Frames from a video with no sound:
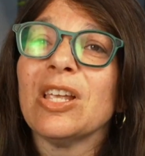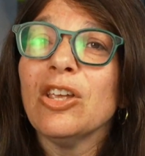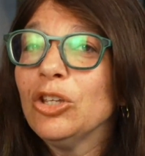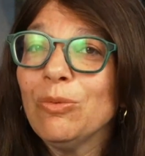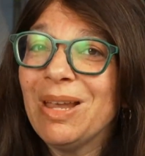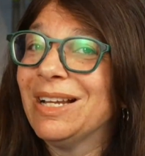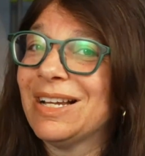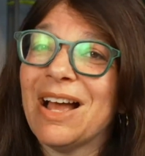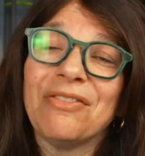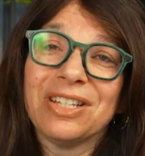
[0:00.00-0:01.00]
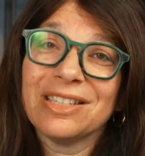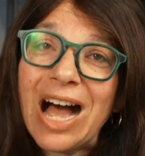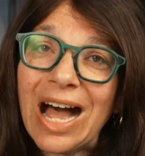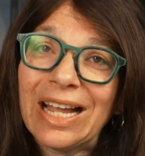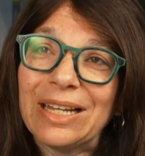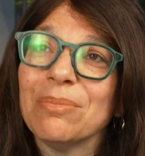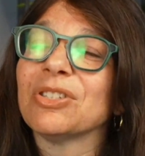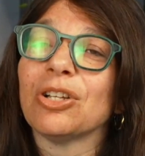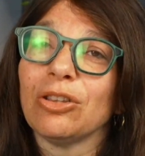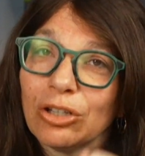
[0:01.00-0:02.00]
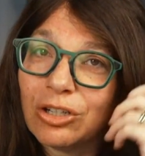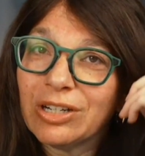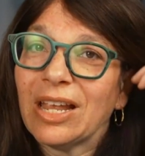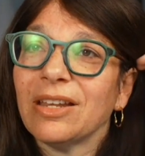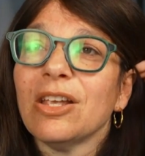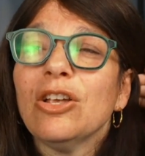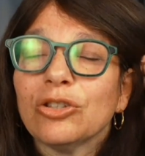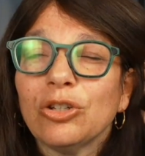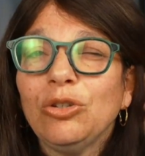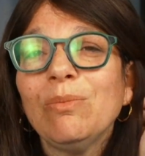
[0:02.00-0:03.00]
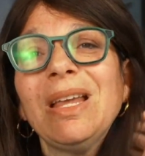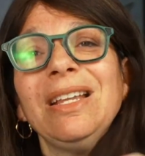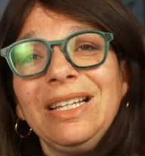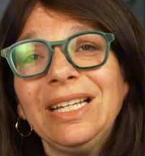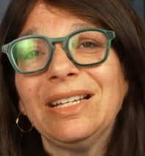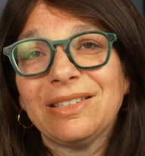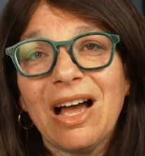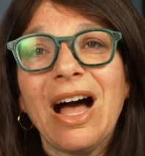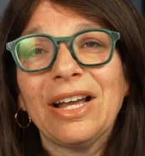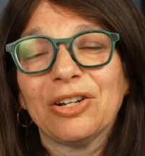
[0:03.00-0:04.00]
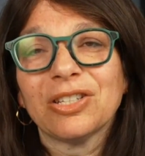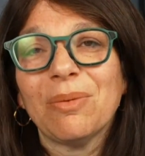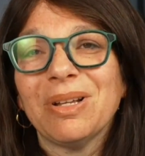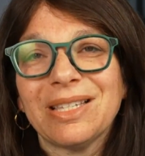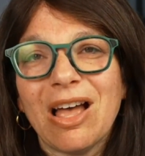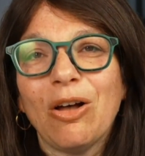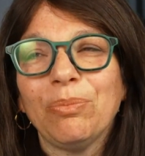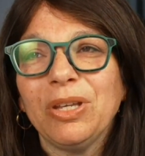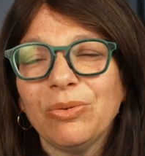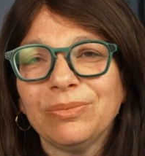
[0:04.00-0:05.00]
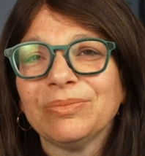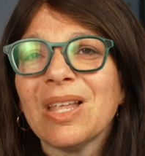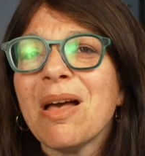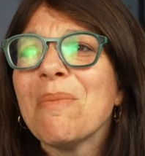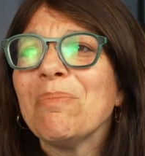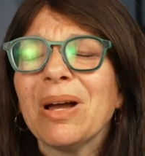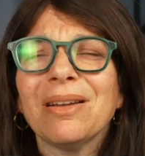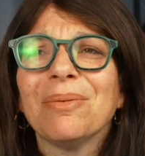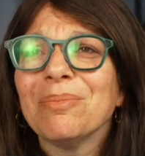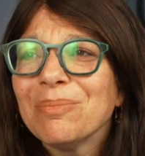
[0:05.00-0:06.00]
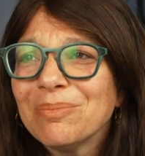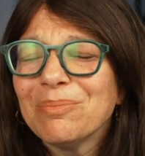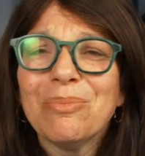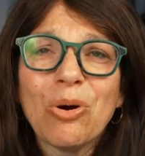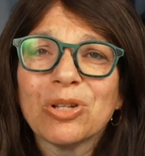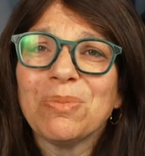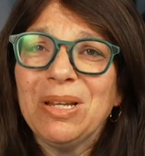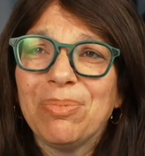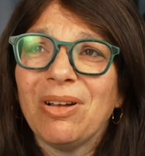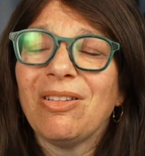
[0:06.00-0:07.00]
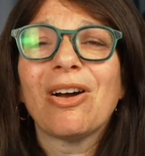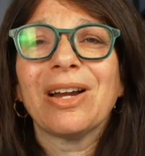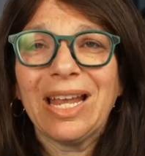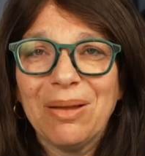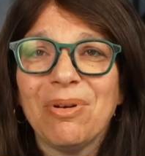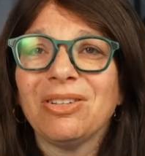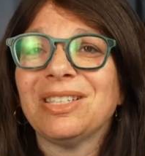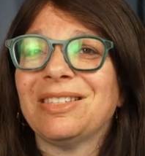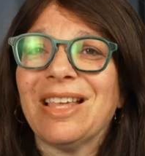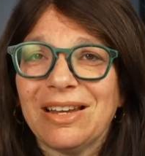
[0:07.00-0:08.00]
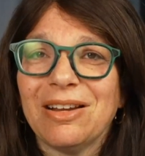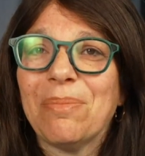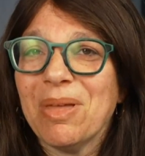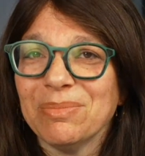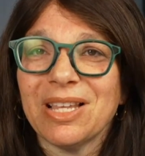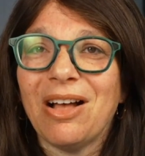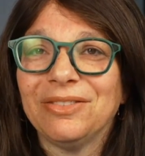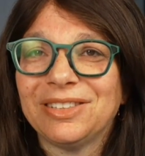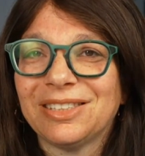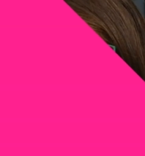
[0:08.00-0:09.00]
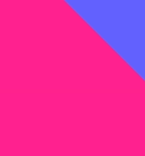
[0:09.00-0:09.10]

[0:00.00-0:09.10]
You may not have the time to learn it, so you may need to hire someone to help you, but most people are able to set it up themselves.